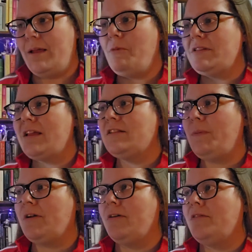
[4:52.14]
I'm not saying it's
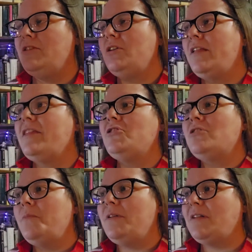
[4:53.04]
better. They should they
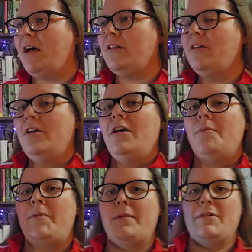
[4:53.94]
shouldn't have been done,
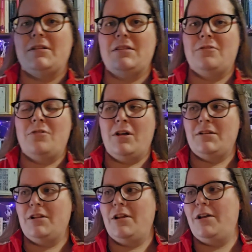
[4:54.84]
but I'm not. They're
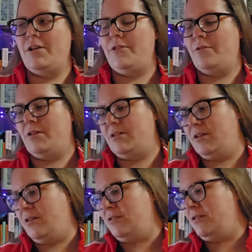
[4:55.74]
not. They're not uh,
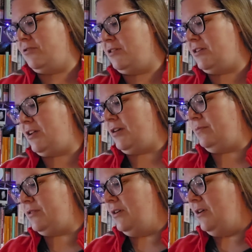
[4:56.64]
concentration
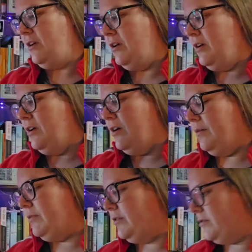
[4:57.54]
camps,
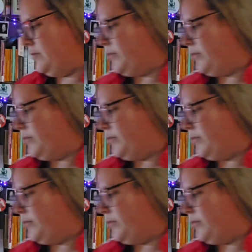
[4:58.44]
um, but they're still